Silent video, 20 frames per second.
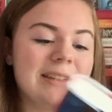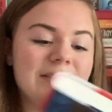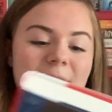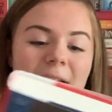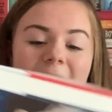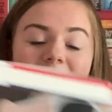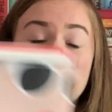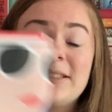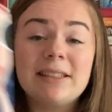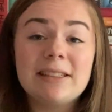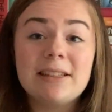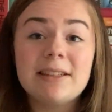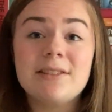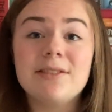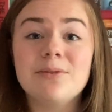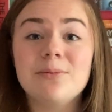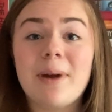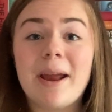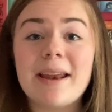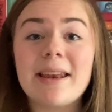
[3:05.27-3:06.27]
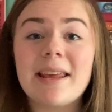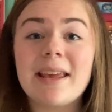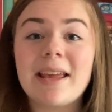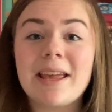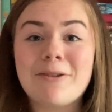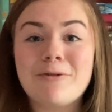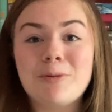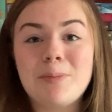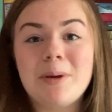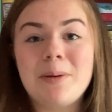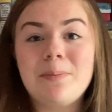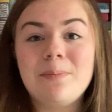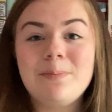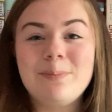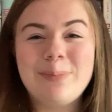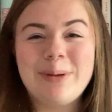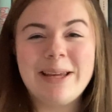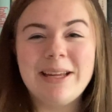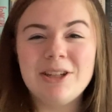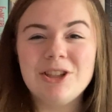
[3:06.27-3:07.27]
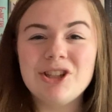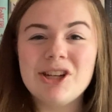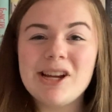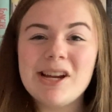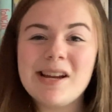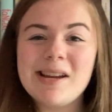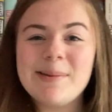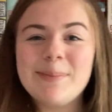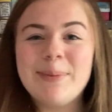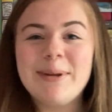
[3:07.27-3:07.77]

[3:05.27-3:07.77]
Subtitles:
If I had to get this a rating, it would be PG,